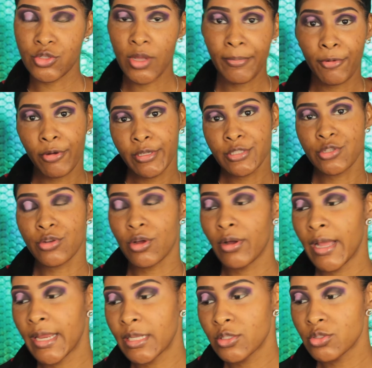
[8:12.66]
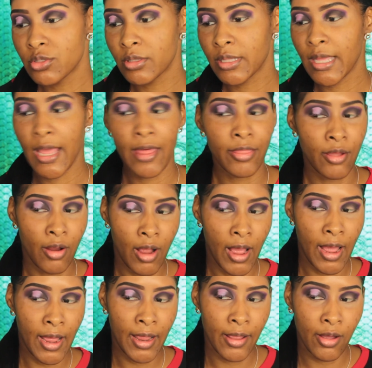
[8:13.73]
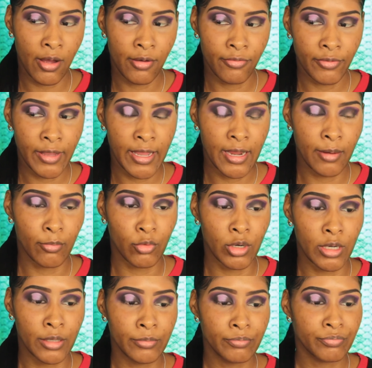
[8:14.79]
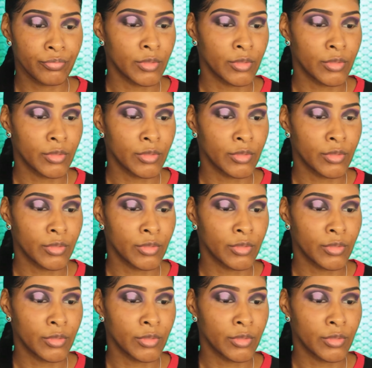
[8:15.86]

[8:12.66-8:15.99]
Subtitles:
I'm going to go ahead and do the other eye off camera.